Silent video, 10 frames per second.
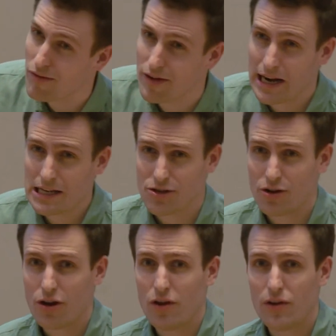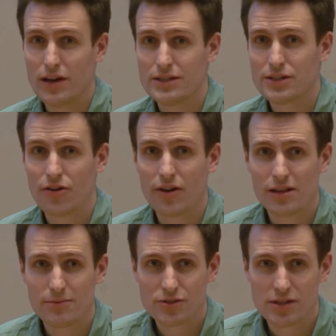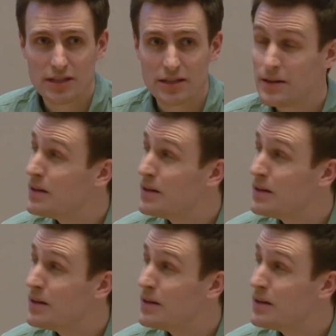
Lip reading: of energy on now, is curriculum training.